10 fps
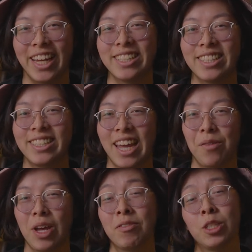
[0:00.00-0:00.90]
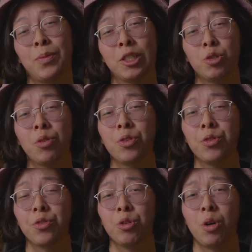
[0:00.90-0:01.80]
and today we have a special
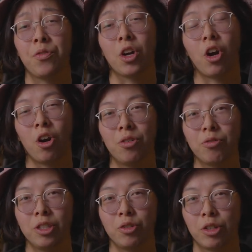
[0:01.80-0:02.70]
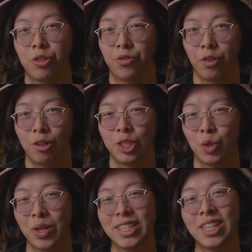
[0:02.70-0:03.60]
review for you of the Carl Friedrik Traverse
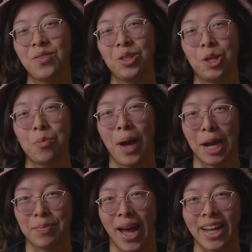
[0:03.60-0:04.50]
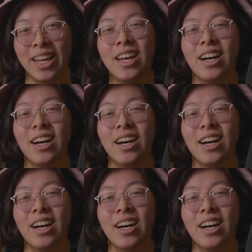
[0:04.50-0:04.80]
27-liter backpack,